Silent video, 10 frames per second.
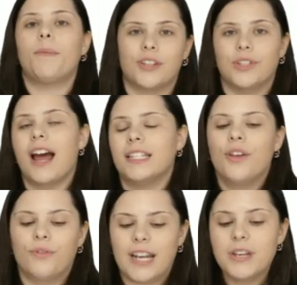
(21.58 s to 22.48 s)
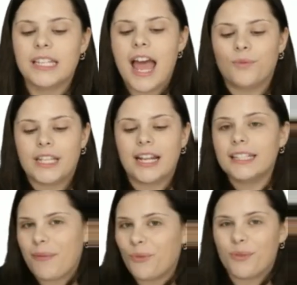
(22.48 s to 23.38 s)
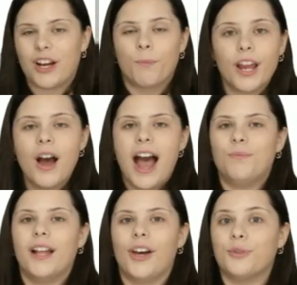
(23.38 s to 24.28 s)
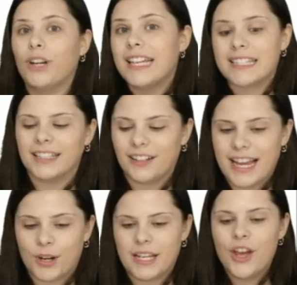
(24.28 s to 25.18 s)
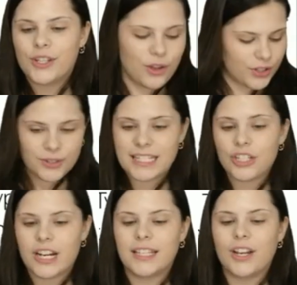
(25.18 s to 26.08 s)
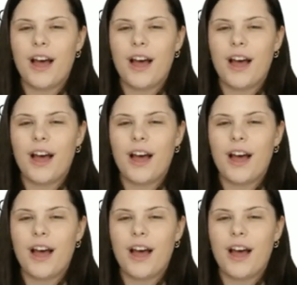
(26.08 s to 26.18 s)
And to do this, we're going to be looking at some